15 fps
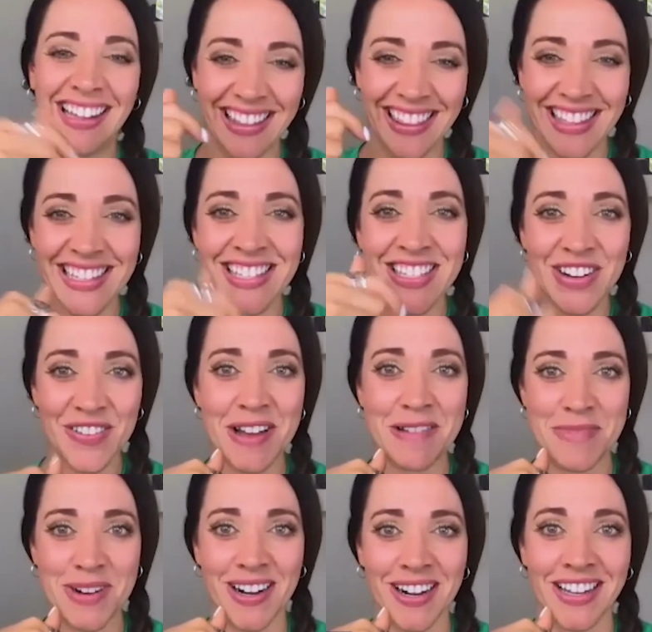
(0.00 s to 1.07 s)

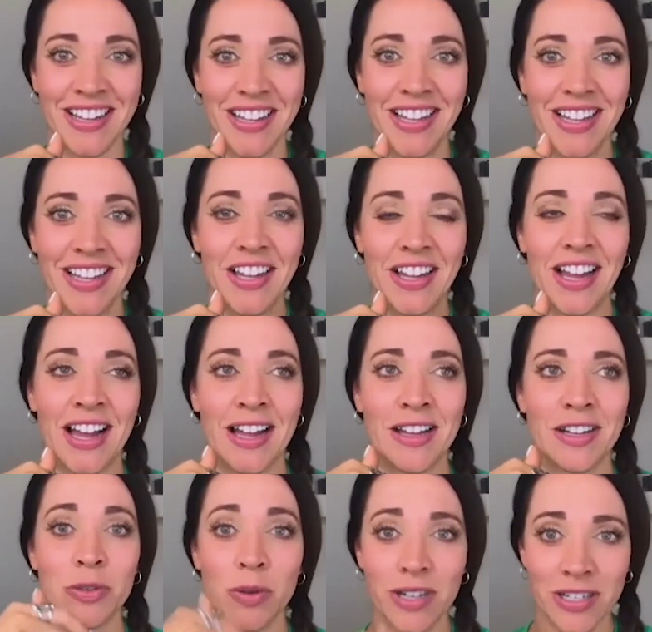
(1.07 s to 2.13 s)
November,
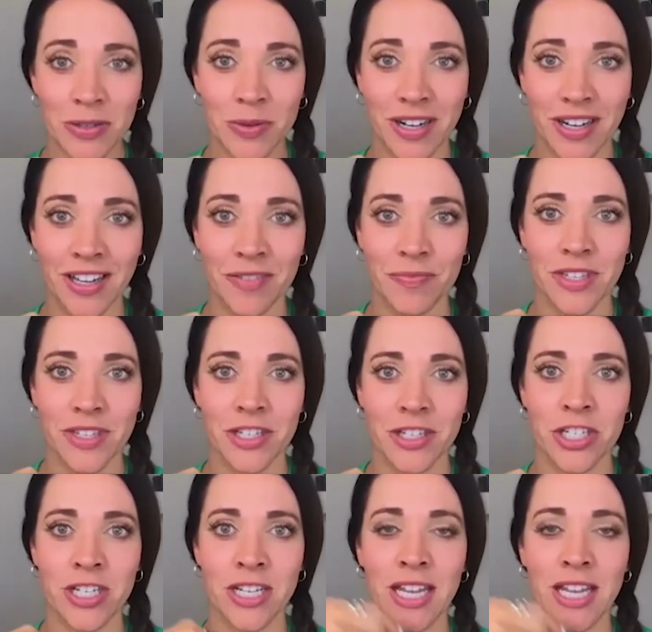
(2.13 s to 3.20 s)
2020,
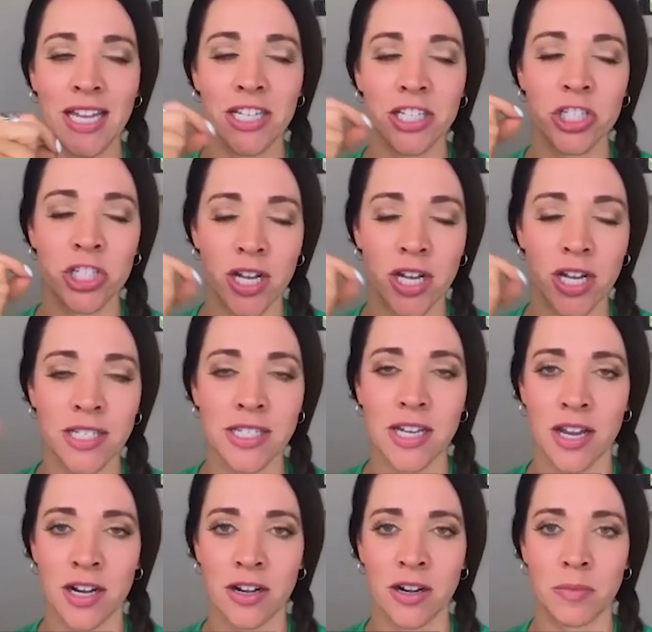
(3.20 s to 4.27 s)
she hit
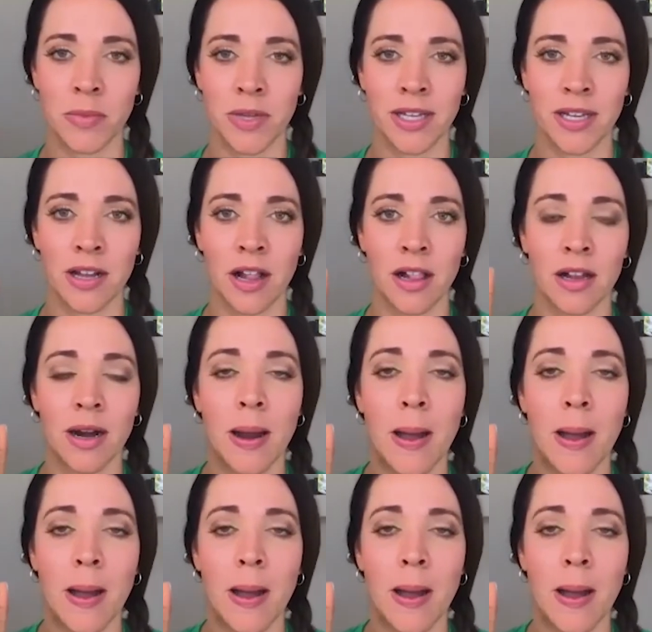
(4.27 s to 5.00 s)
just under $1 million